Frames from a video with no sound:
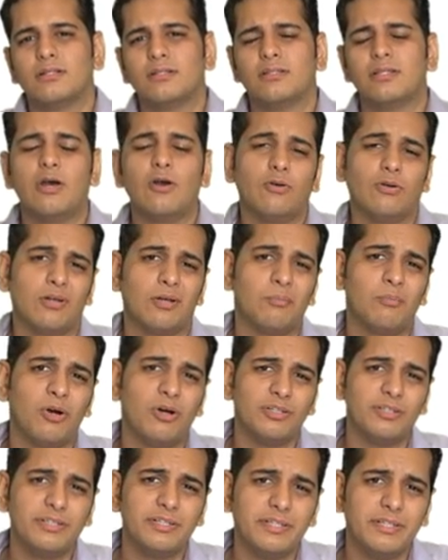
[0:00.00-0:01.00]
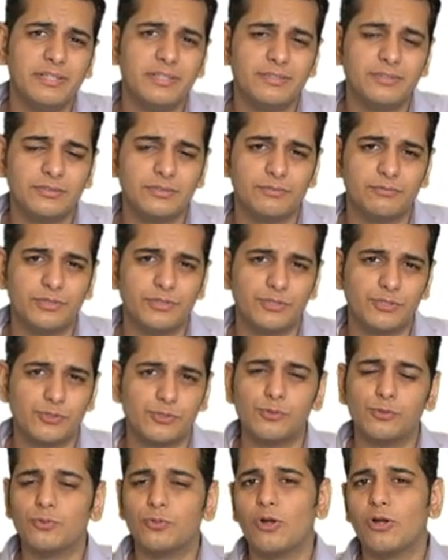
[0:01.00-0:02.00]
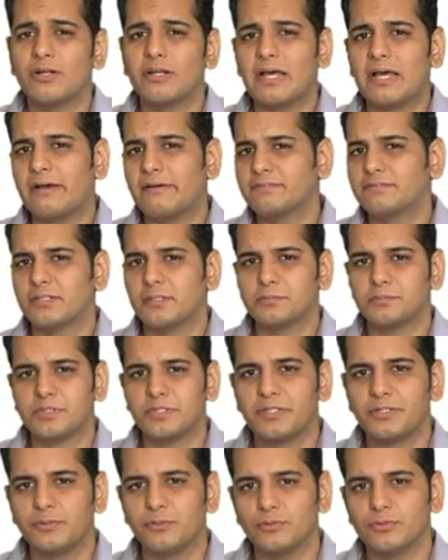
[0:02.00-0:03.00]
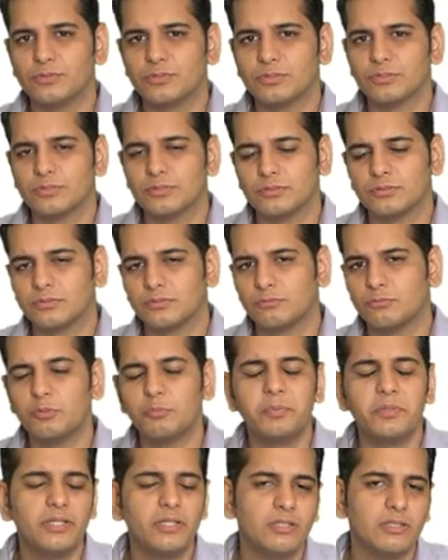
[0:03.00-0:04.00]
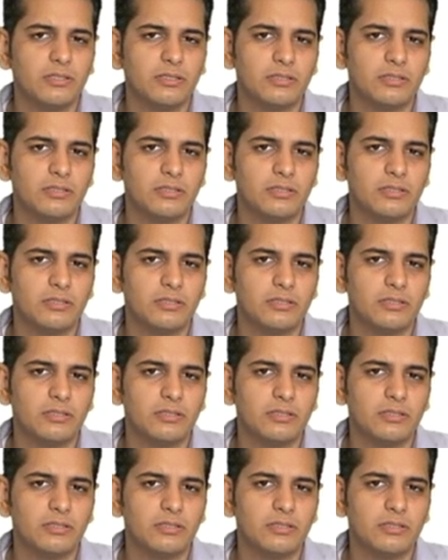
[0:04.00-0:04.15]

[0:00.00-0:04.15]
Now, commodities which do not have substitutes would be